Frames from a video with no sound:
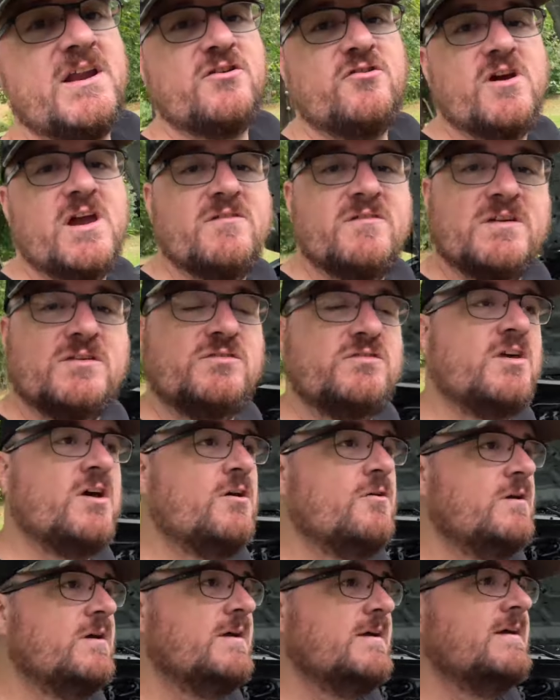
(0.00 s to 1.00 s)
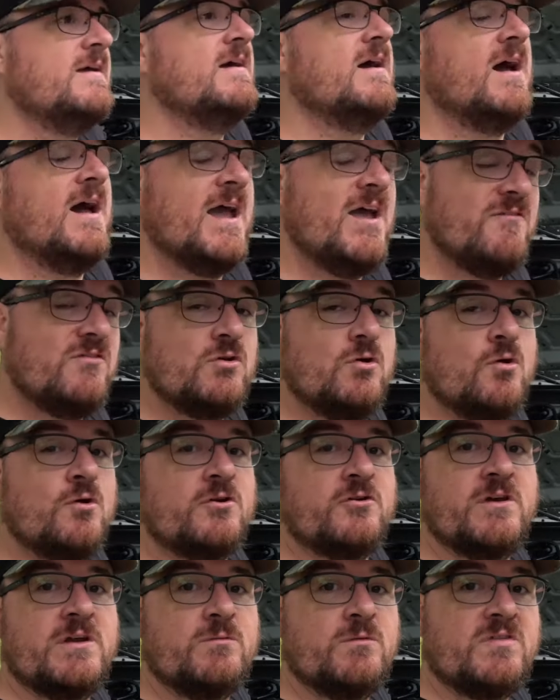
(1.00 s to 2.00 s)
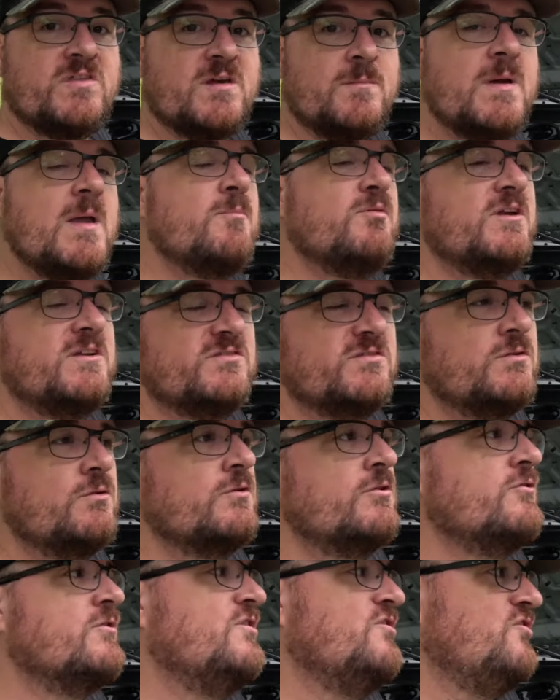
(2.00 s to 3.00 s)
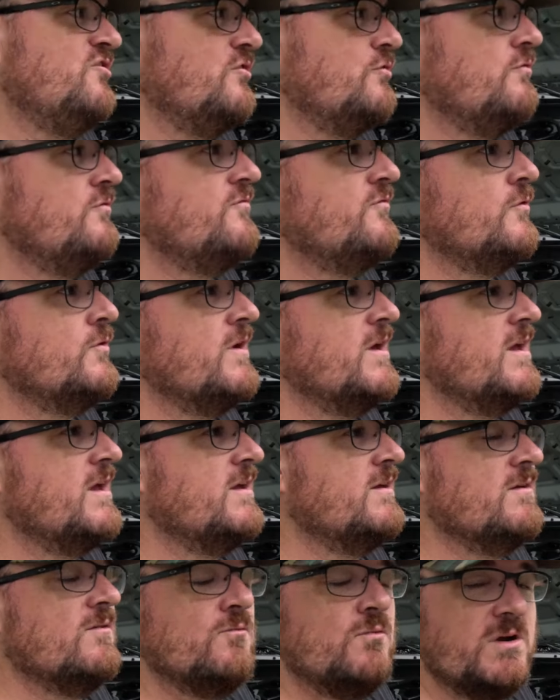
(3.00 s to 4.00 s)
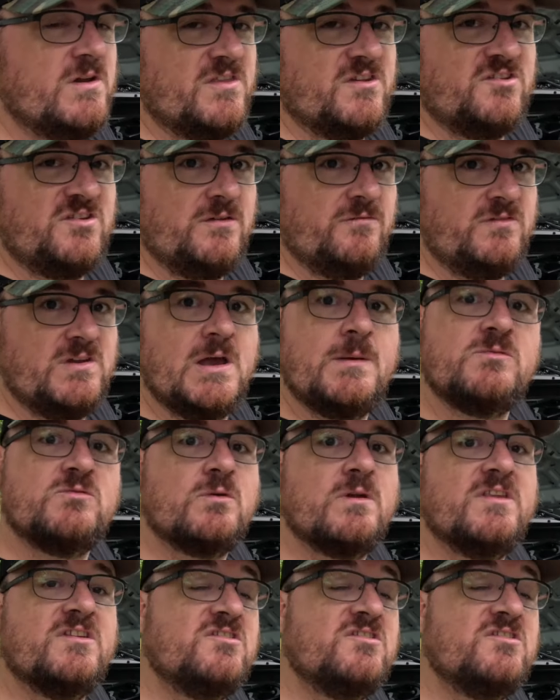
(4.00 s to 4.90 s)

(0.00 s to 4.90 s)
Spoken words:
of gravy. So I have an order in with them. I placed an order in June for one of the shift knobs, one of the